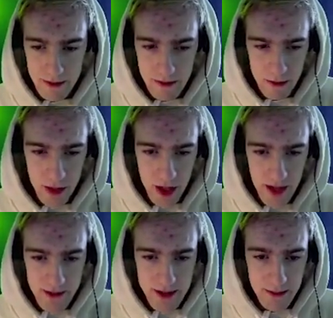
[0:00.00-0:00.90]
We've got to
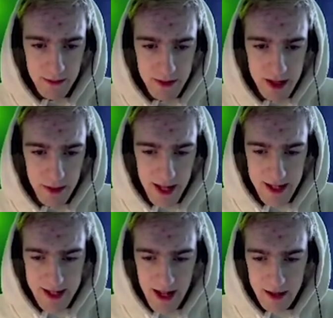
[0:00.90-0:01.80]
have some, some of that
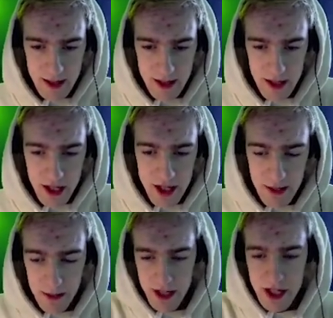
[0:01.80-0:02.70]
sound. Just
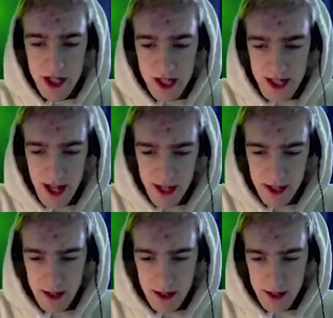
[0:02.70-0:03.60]
a bit. Just a tad.
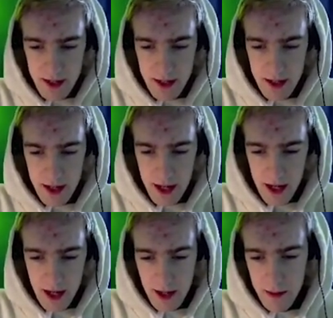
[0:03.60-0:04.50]

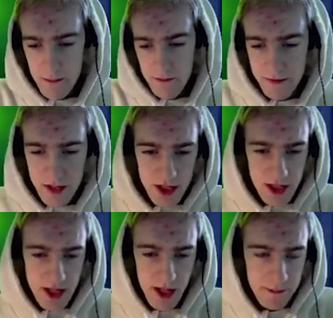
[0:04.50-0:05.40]
Um,
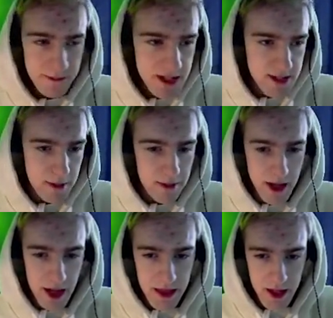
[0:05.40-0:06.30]
yeah, that's a bit better,
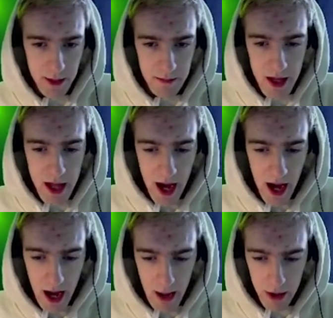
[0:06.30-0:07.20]
I think.
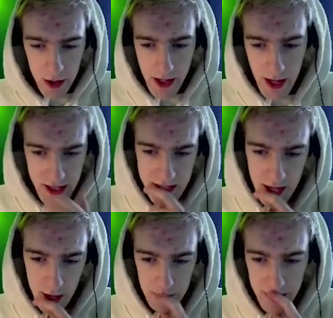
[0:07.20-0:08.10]
Um, okay,
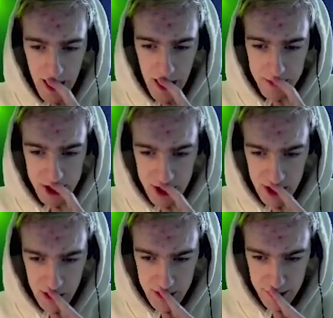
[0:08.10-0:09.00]
so, Count
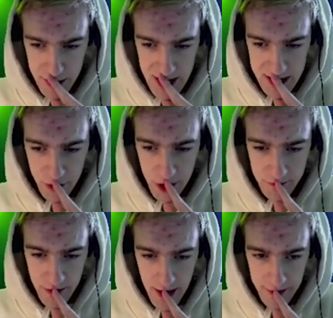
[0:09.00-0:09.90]
Bastillo de Brass,
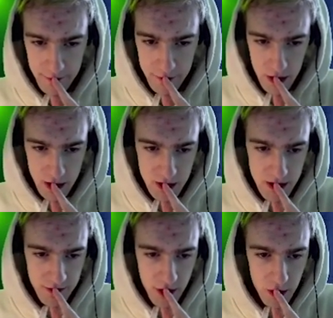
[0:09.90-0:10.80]
forty-five. Not too
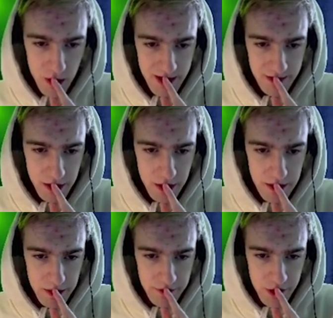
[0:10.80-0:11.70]
difficult. What level are we?
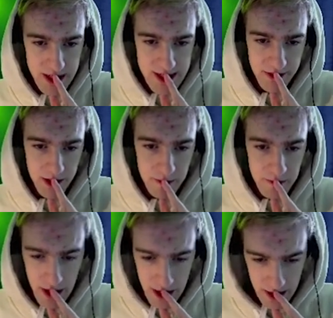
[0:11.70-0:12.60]
We're forty-seven.
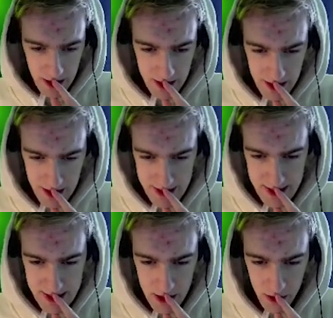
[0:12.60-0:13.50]

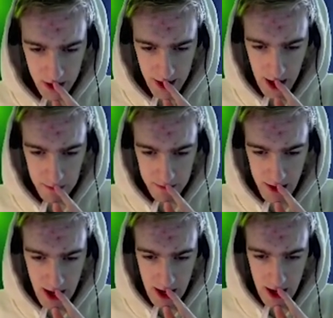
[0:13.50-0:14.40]
Yes, okay.
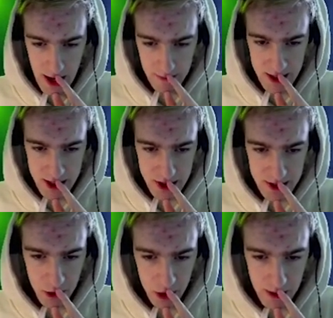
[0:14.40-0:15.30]
Um, let's do
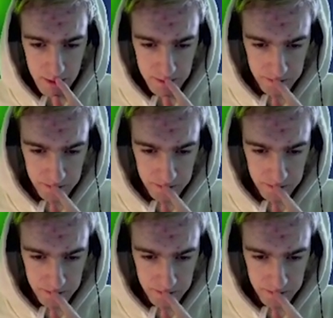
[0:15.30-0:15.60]
some crit.